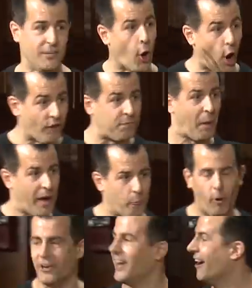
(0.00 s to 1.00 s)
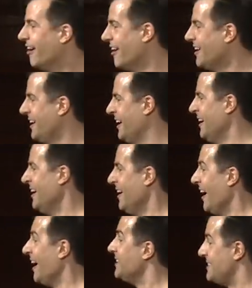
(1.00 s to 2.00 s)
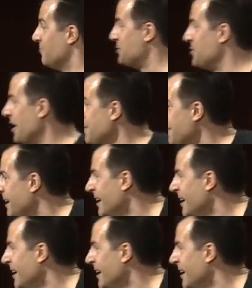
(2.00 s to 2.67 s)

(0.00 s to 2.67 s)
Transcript: an off by one error. Uh, what's your name?